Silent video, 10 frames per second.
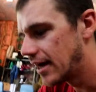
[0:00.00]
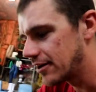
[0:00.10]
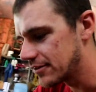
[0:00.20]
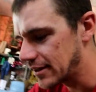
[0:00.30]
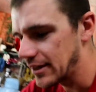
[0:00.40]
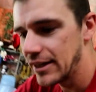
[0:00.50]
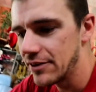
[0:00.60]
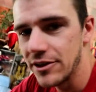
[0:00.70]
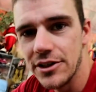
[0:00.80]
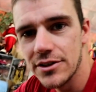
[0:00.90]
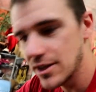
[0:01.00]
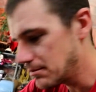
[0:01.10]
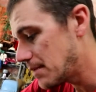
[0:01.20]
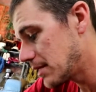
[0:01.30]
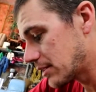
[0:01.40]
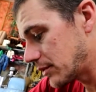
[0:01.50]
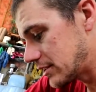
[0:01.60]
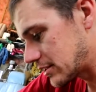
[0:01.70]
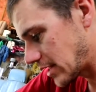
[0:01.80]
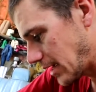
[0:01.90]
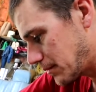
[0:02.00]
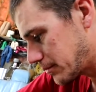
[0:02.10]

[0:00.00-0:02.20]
I don't think I'll ever use it. Maybe in the winter time it